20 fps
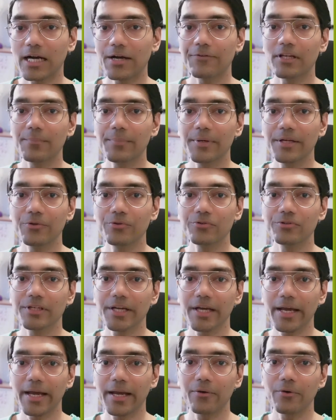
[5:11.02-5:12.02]
I will be
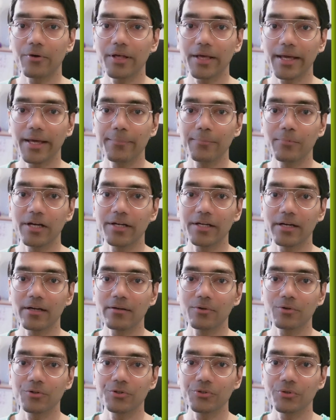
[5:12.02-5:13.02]
using Android
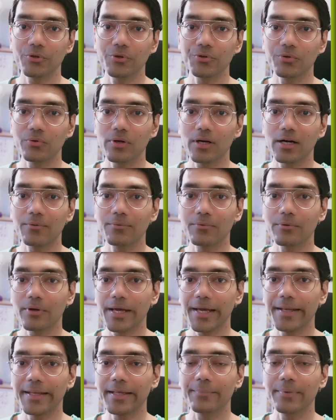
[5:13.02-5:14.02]
emulator to show you how
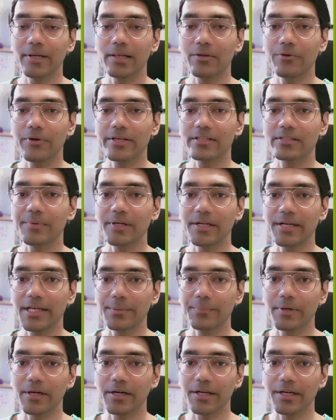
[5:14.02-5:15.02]
to enable USB
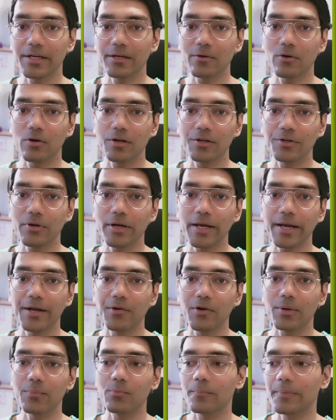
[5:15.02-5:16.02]
debugging on your
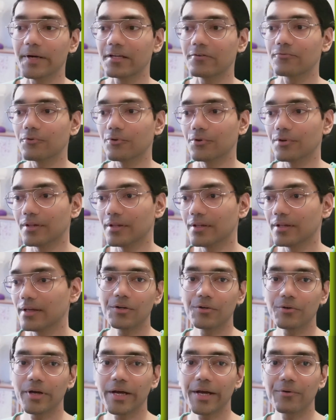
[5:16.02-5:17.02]
Android mobile phone.
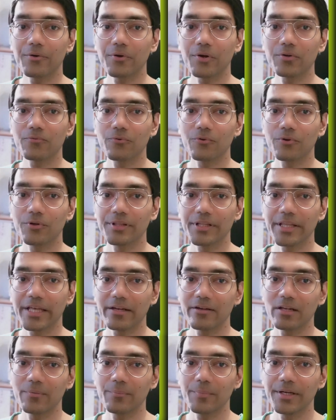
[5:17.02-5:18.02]
On your Android phone there
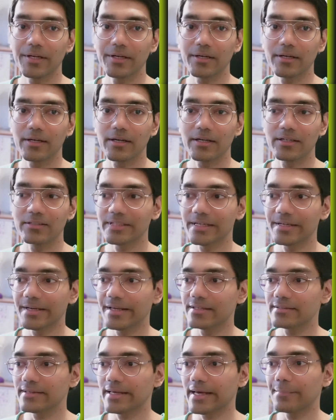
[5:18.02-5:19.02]
will be a
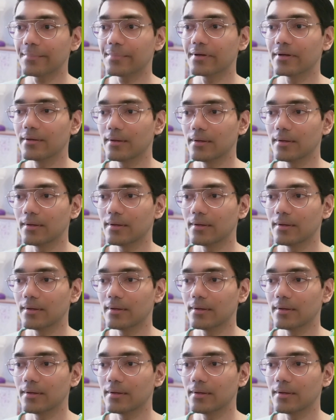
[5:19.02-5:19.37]
settings app.